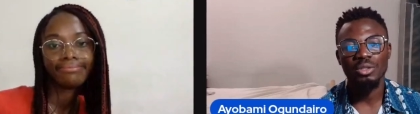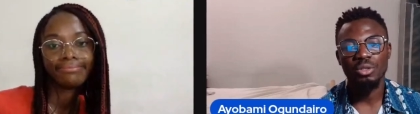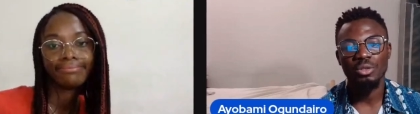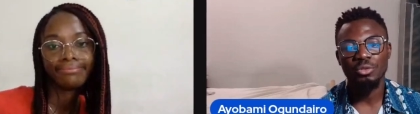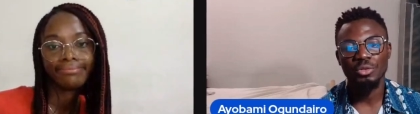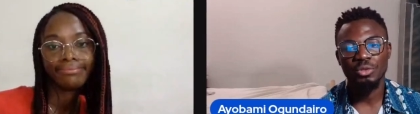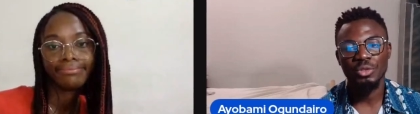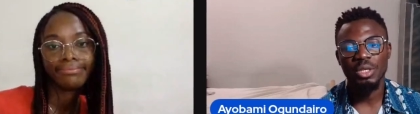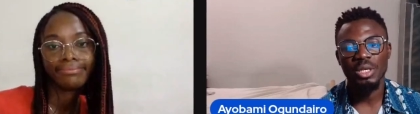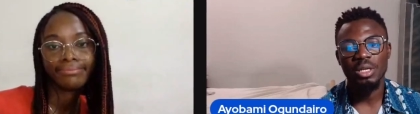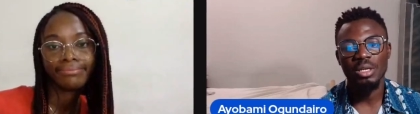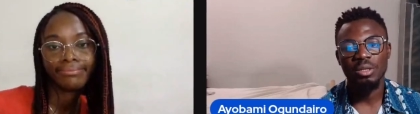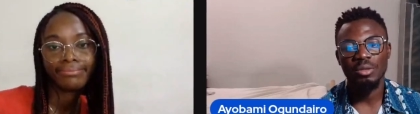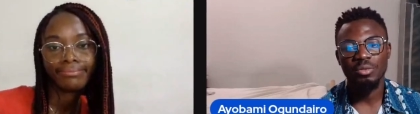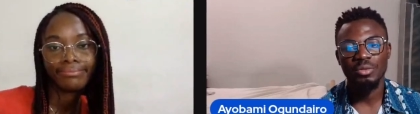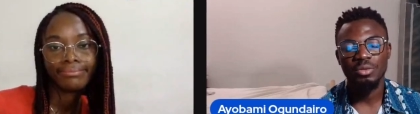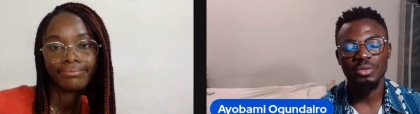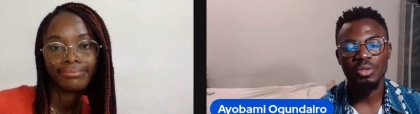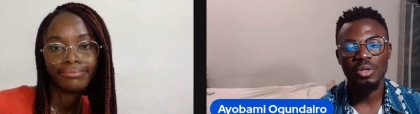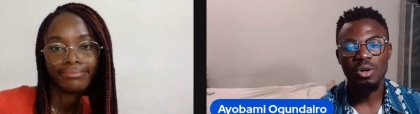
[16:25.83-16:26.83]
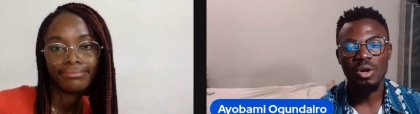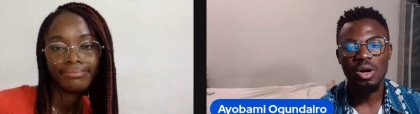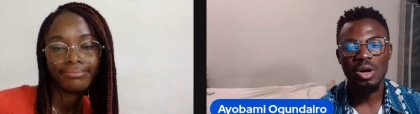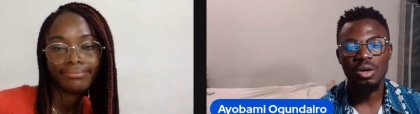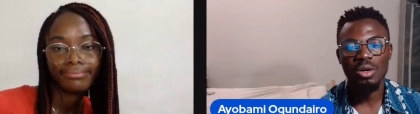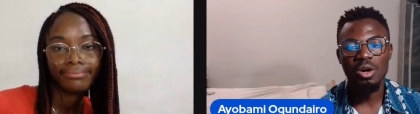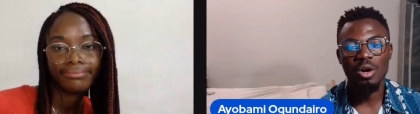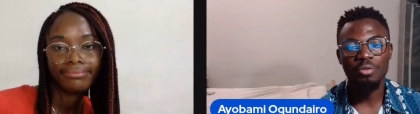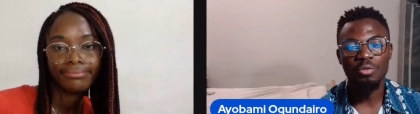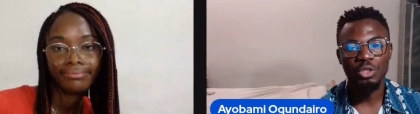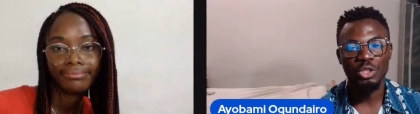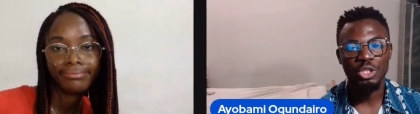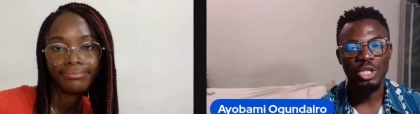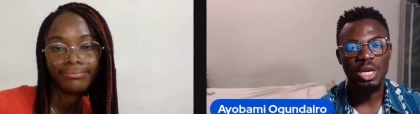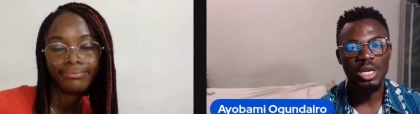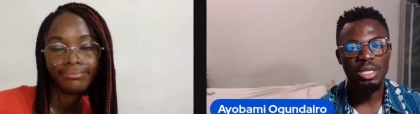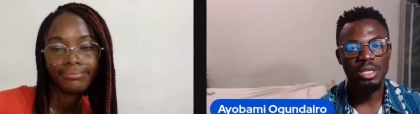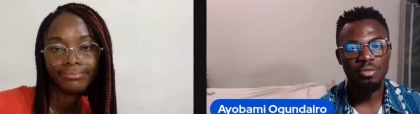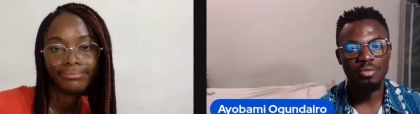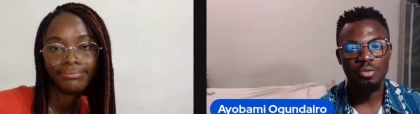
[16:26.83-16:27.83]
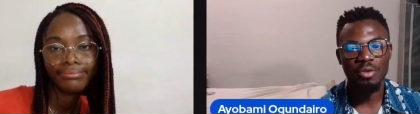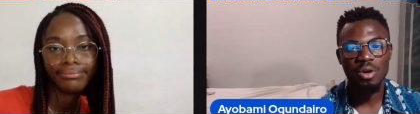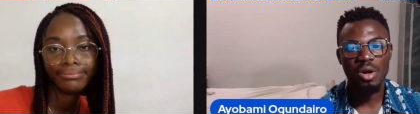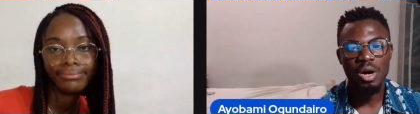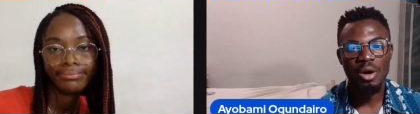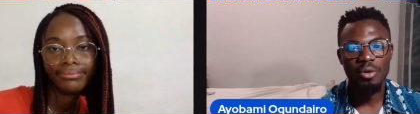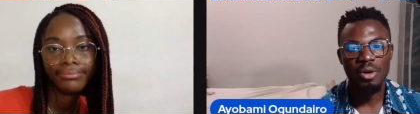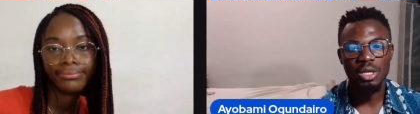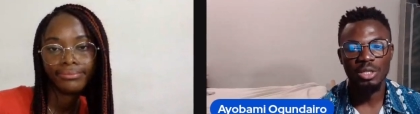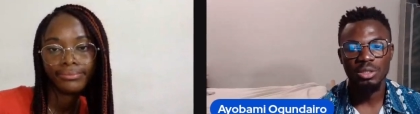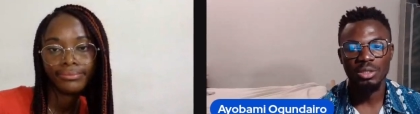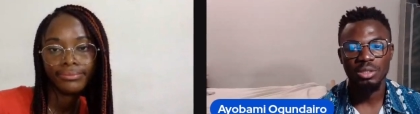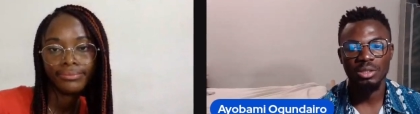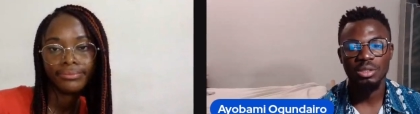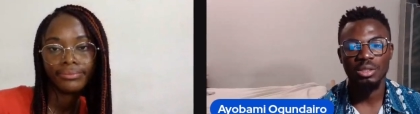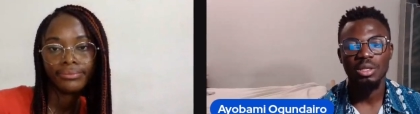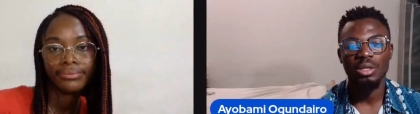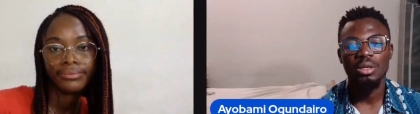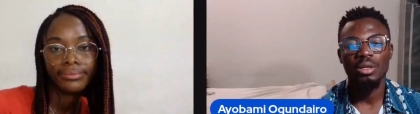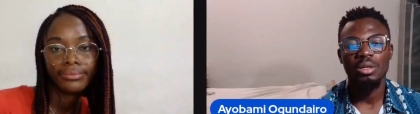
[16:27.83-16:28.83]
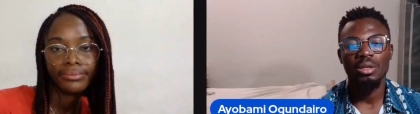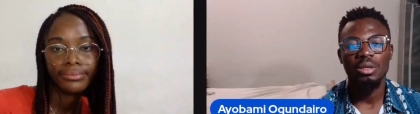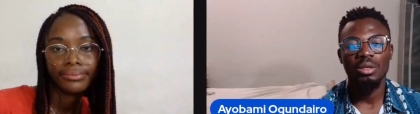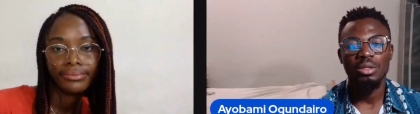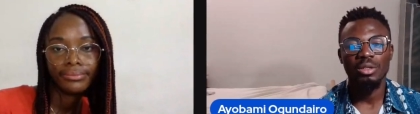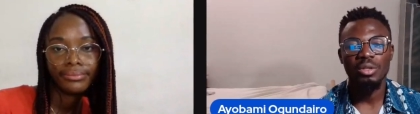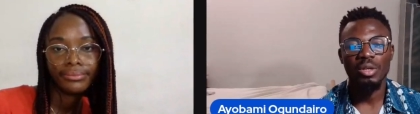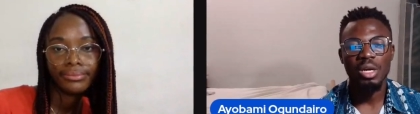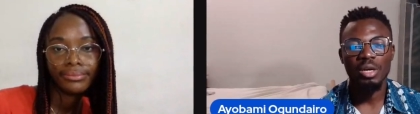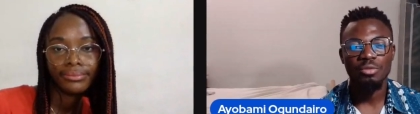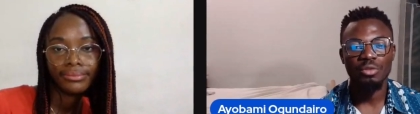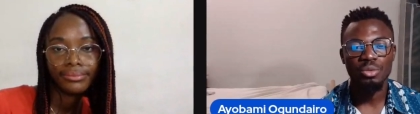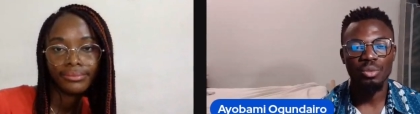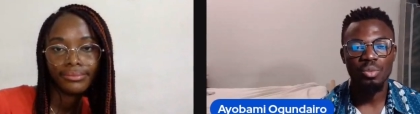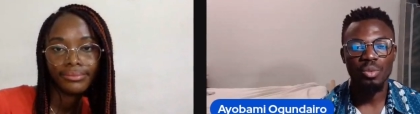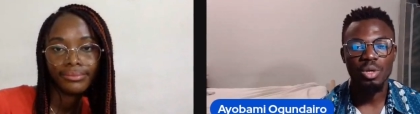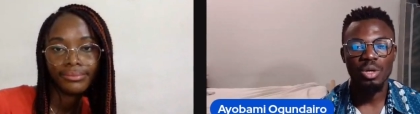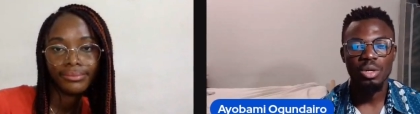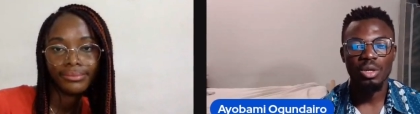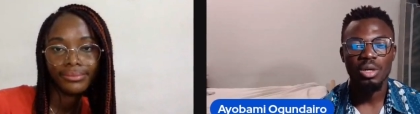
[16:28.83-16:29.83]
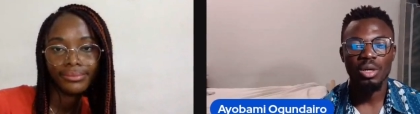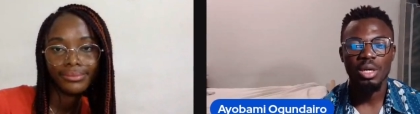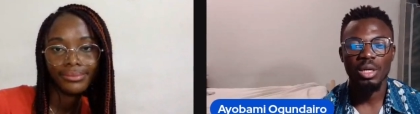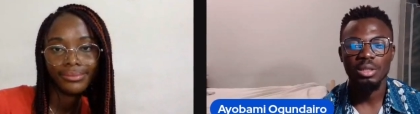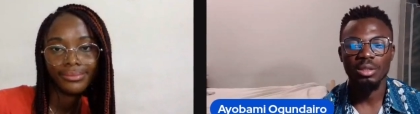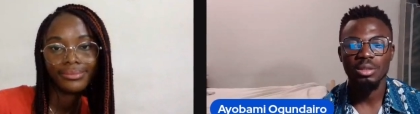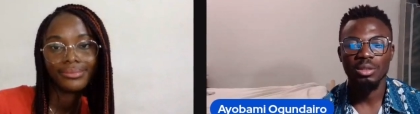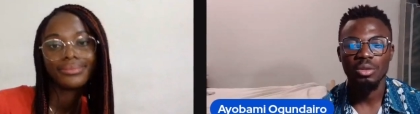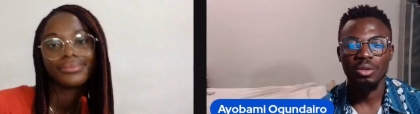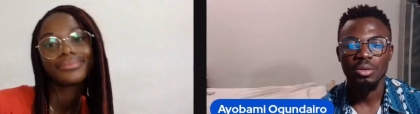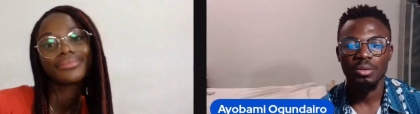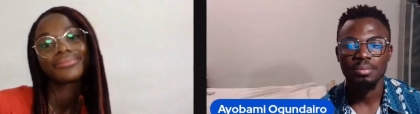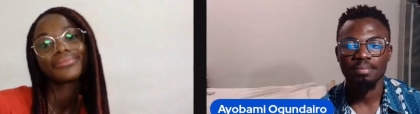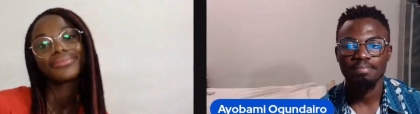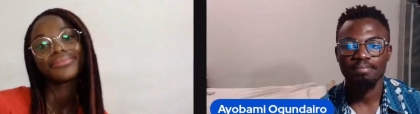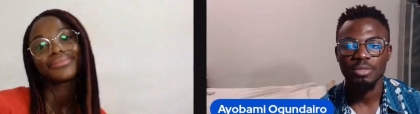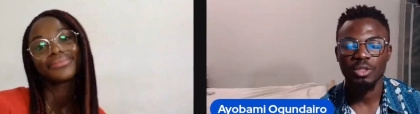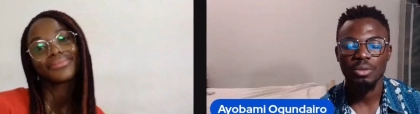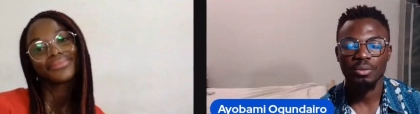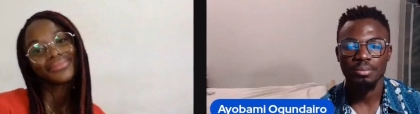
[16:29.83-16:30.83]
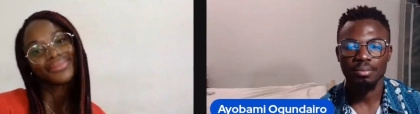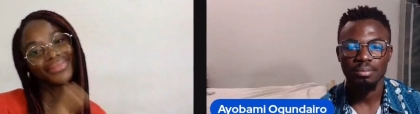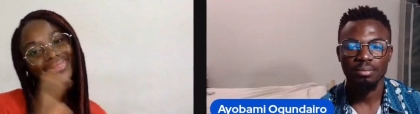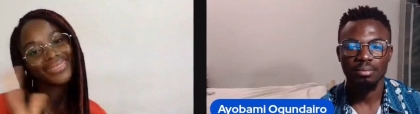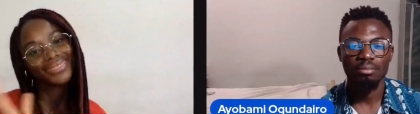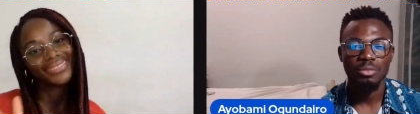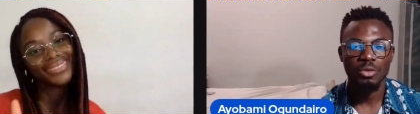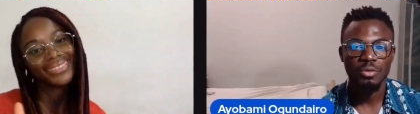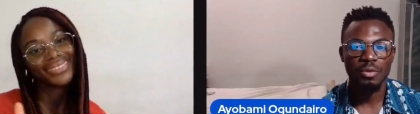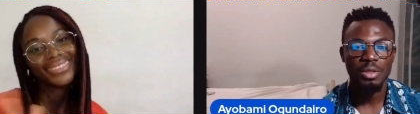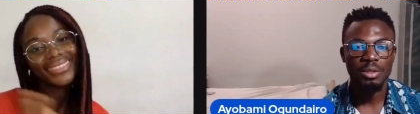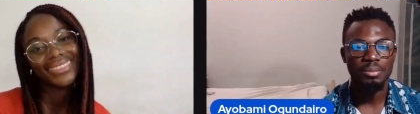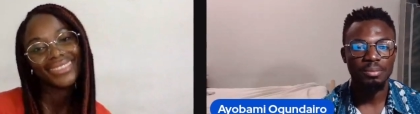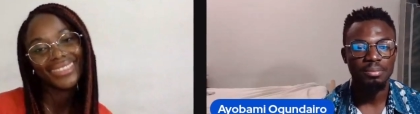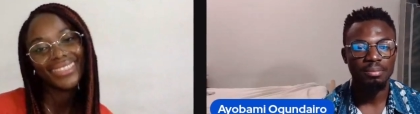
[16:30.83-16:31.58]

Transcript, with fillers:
Speaker 1: of uh, four, officially four hours you have to work and all, so. Time.